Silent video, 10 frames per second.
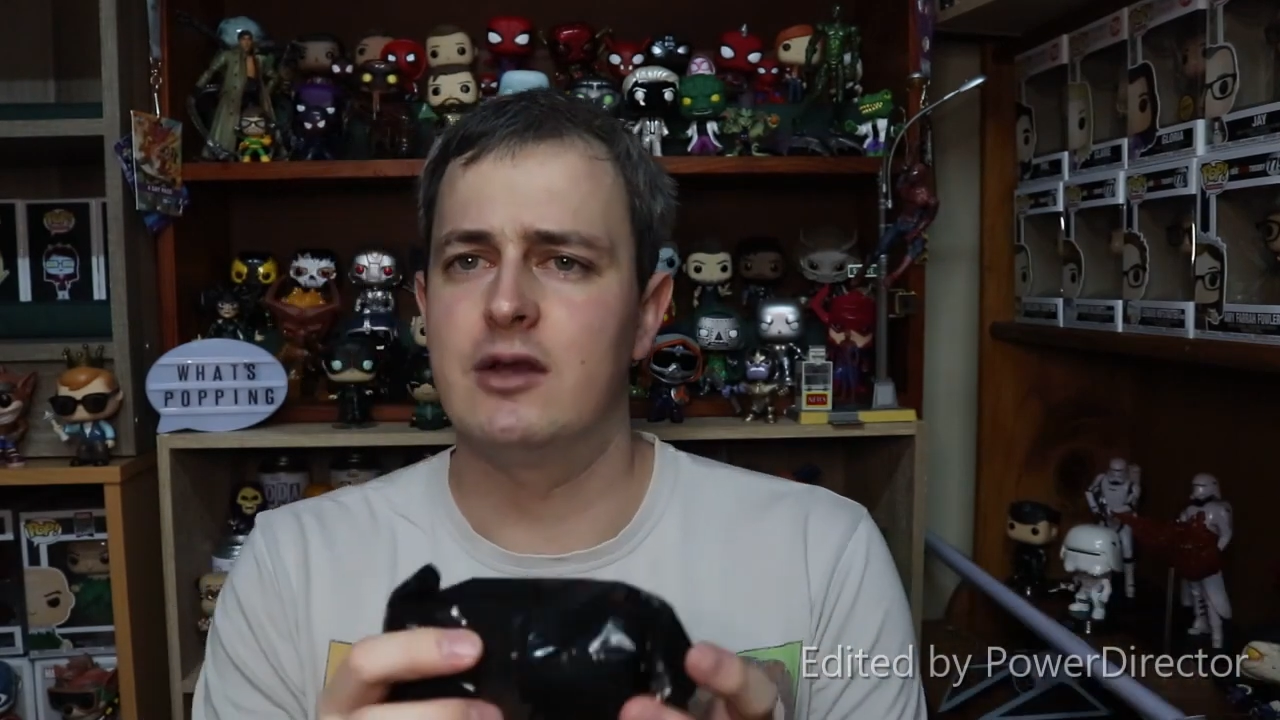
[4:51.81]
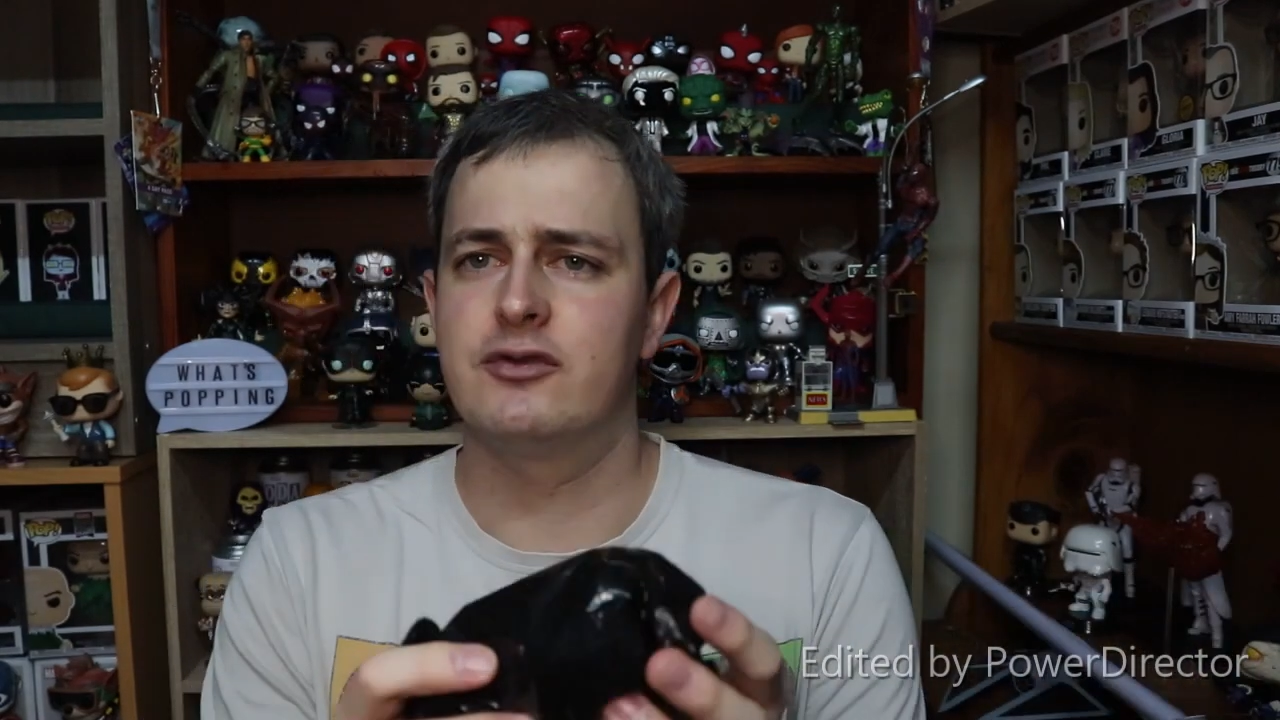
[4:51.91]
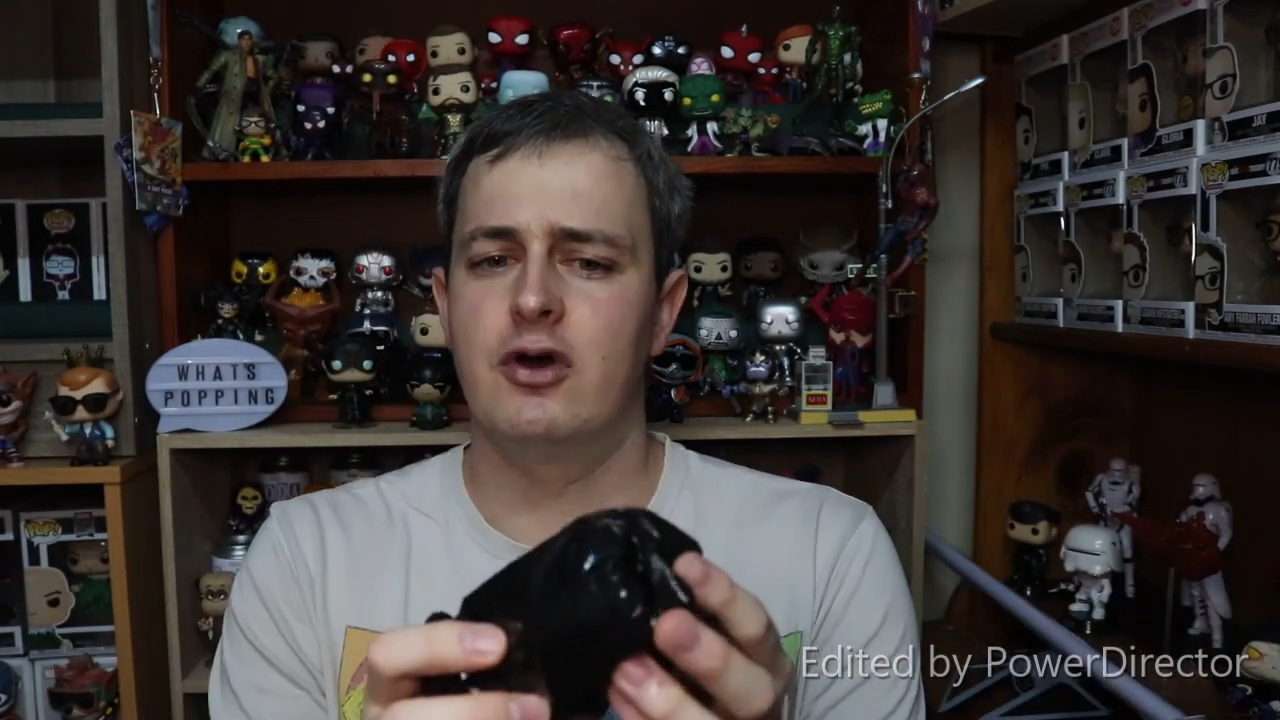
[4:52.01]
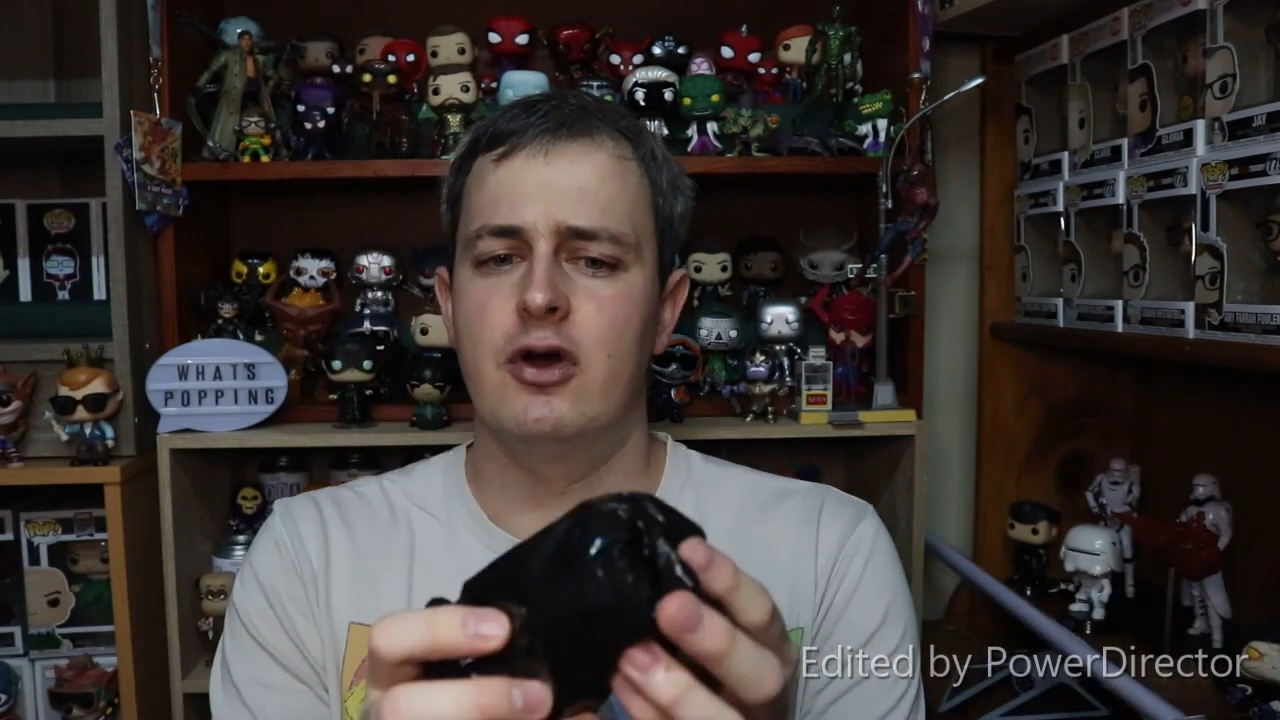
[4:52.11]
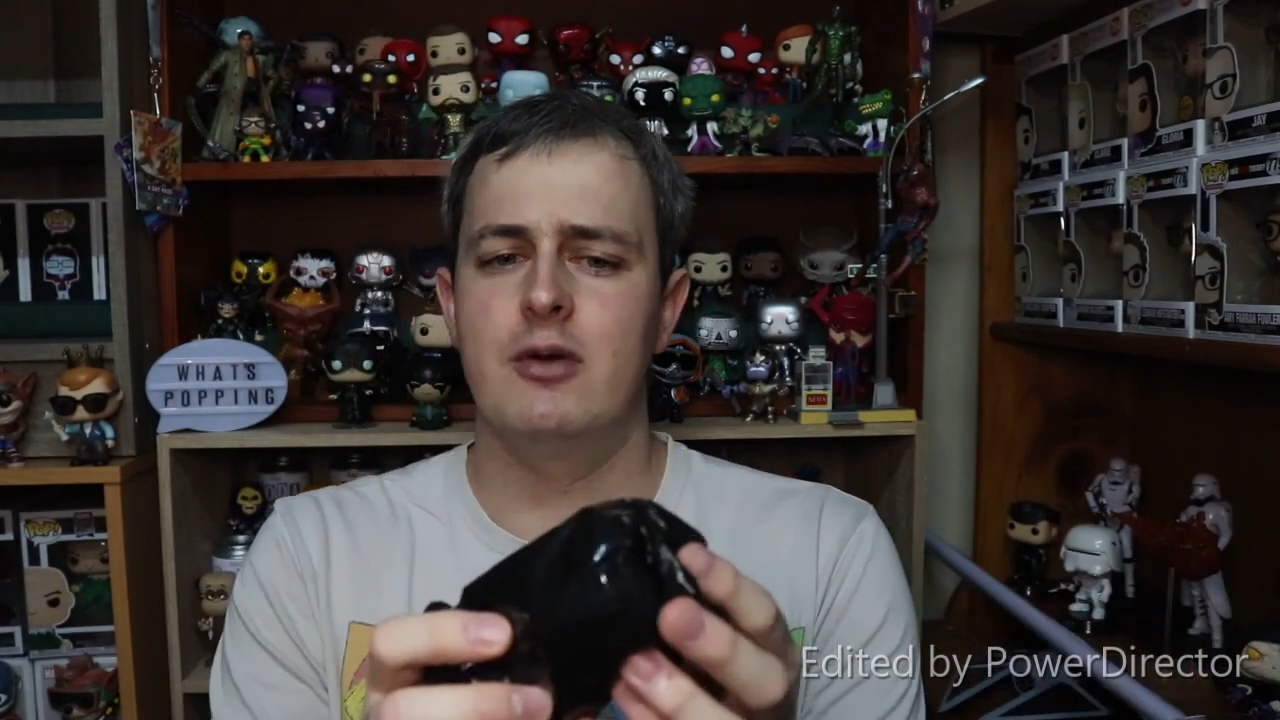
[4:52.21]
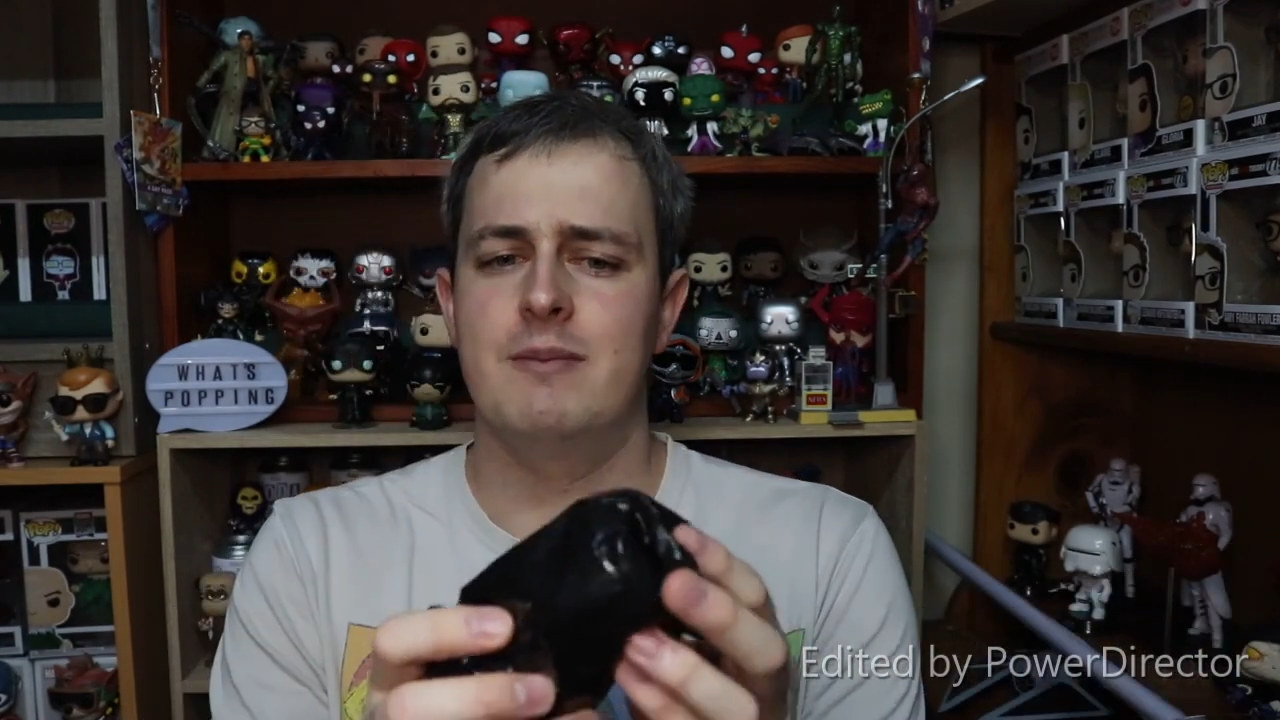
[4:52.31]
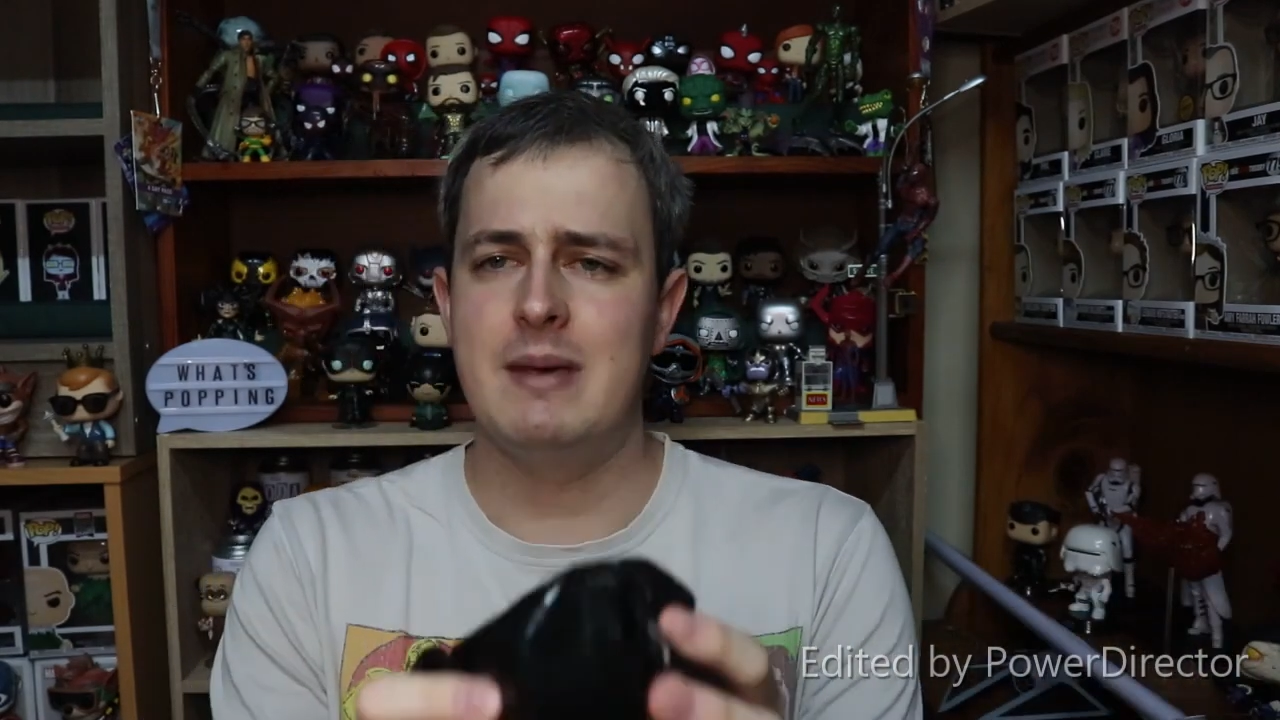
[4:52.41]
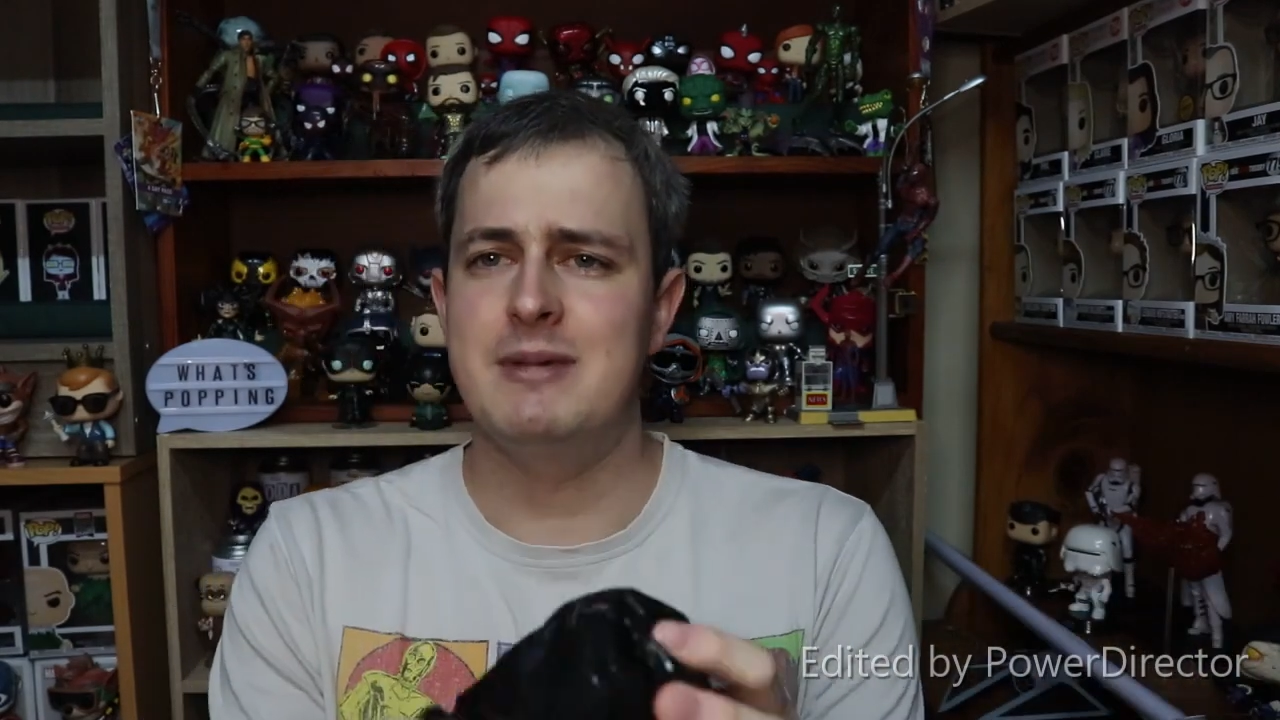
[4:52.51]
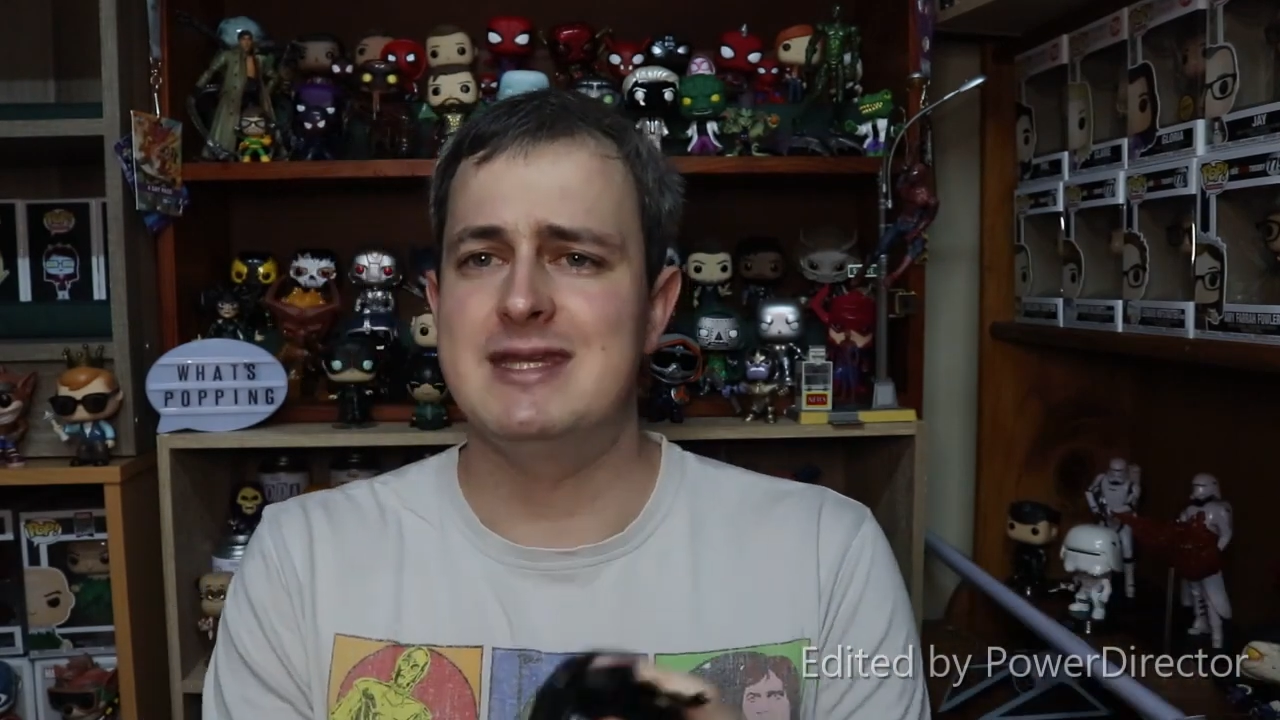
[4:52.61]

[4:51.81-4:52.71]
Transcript: so maybe